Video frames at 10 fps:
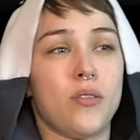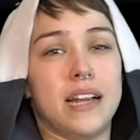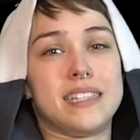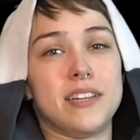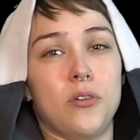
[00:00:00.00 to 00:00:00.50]

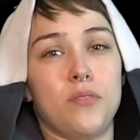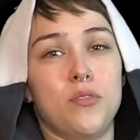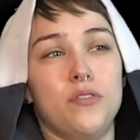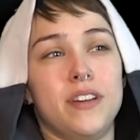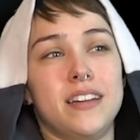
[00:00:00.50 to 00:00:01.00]
I see old
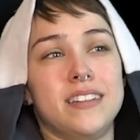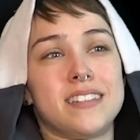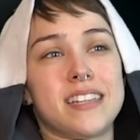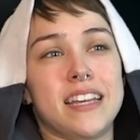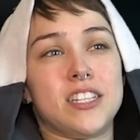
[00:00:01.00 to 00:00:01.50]

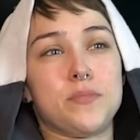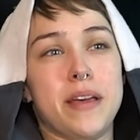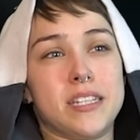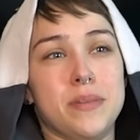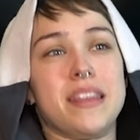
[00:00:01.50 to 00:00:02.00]
movies, it just
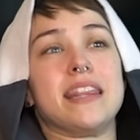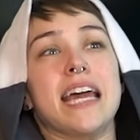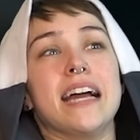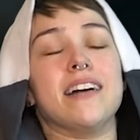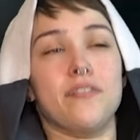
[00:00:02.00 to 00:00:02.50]
makes me
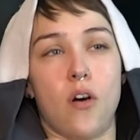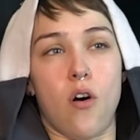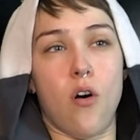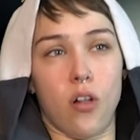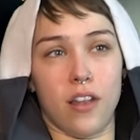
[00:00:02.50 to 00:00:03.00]
think of
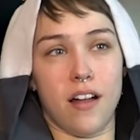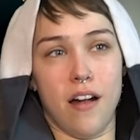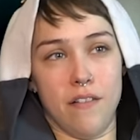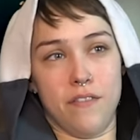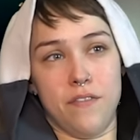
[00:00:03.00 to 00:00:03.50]
all
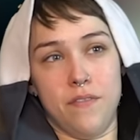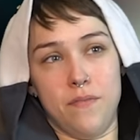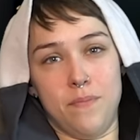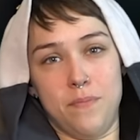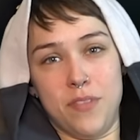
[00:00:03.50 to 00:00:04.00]
of
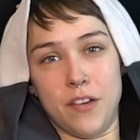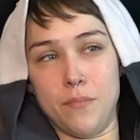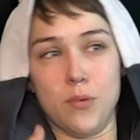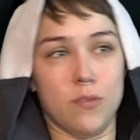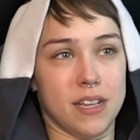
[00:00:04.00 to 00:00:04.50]
the
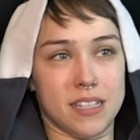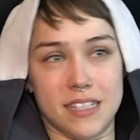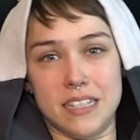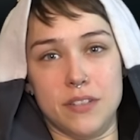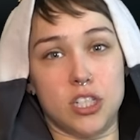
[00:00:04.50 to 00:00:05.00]
movies
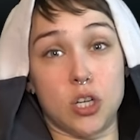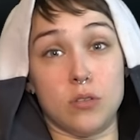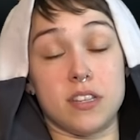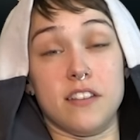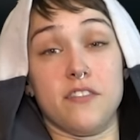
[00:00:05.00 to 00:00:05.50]
and TV shows that